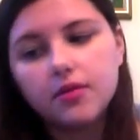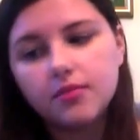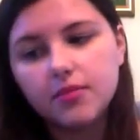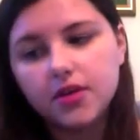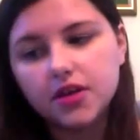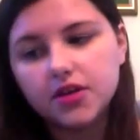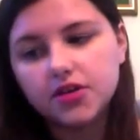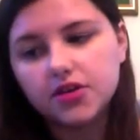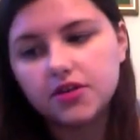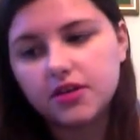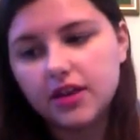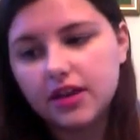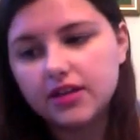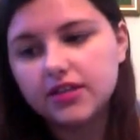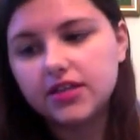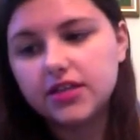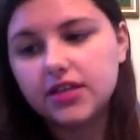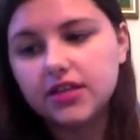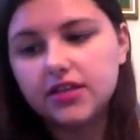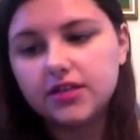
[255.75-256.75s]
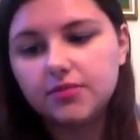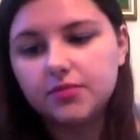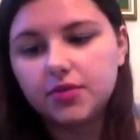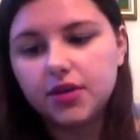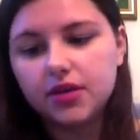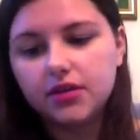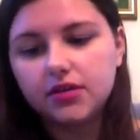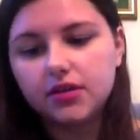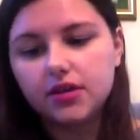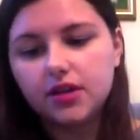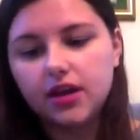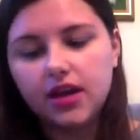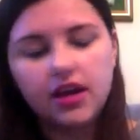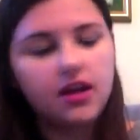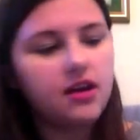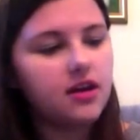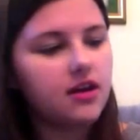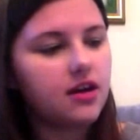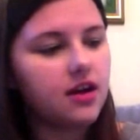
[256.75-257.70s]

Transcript: Make sure that stays in place all day.